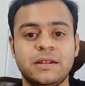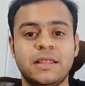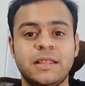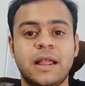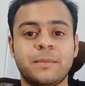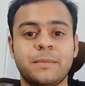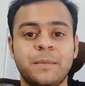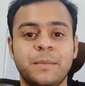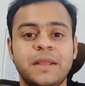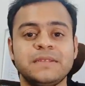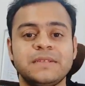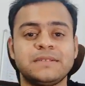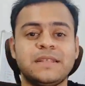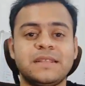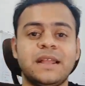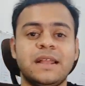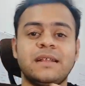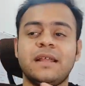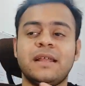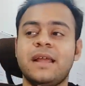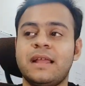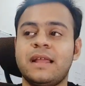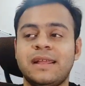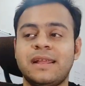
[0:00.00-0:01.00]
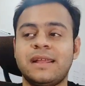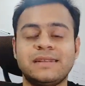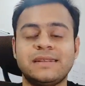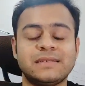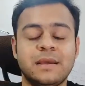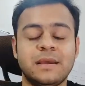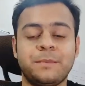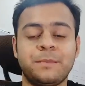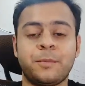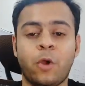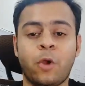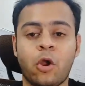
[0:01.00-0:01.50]
That means there's
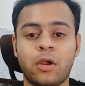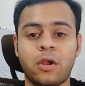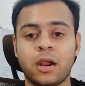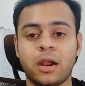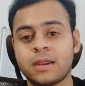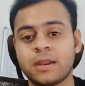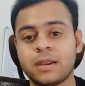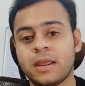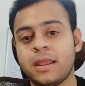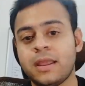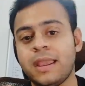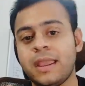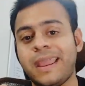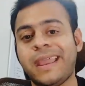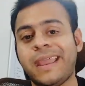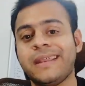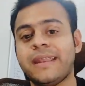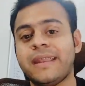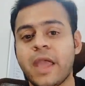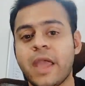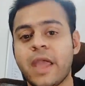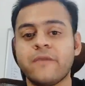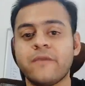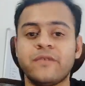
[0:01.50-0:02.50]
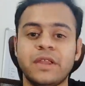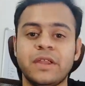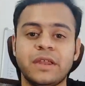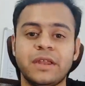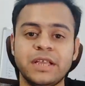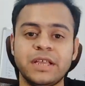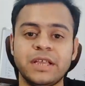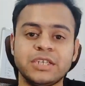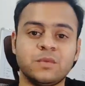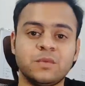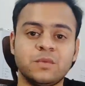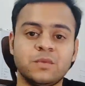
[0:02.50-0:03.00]
a product in every
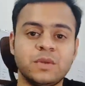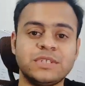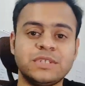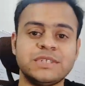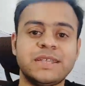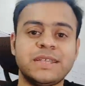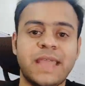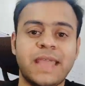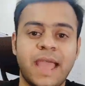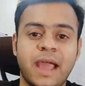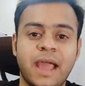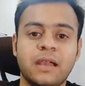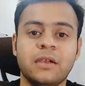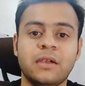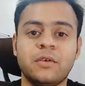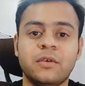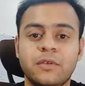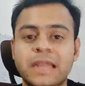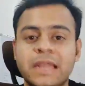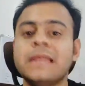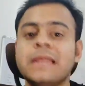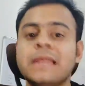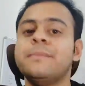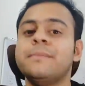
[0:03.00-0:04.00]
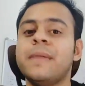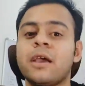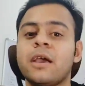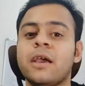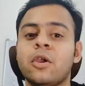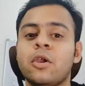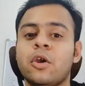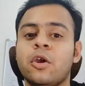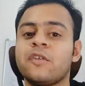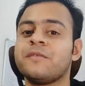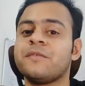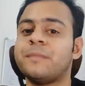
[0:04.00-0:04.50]
niche which can really make a
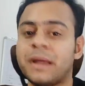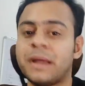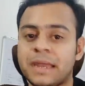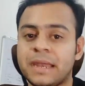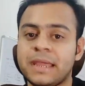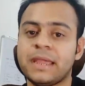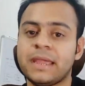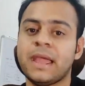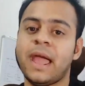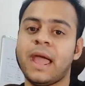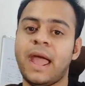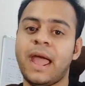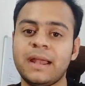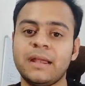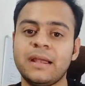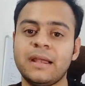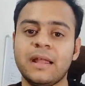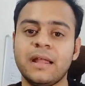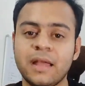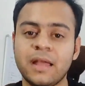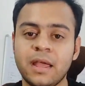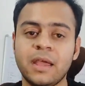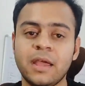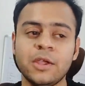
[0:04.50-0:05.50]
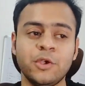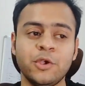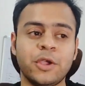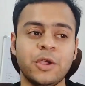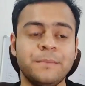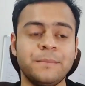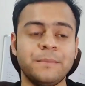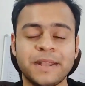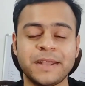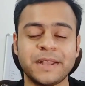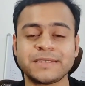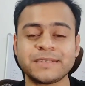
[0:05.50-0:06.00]
lot of money, and you
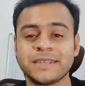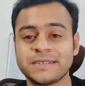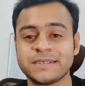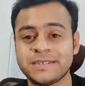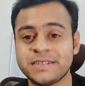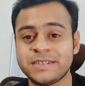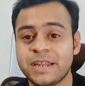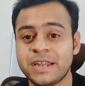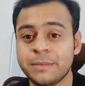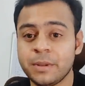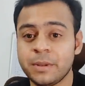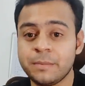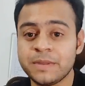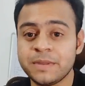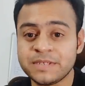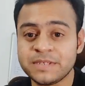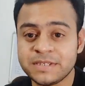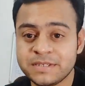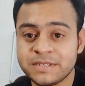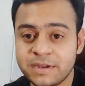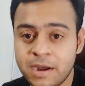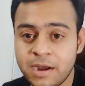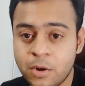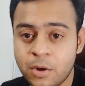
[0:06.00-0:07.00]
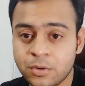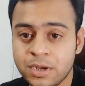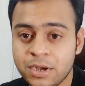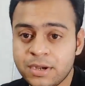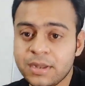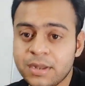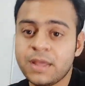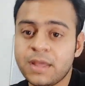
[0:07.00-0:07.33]
can make a sustainable business around it.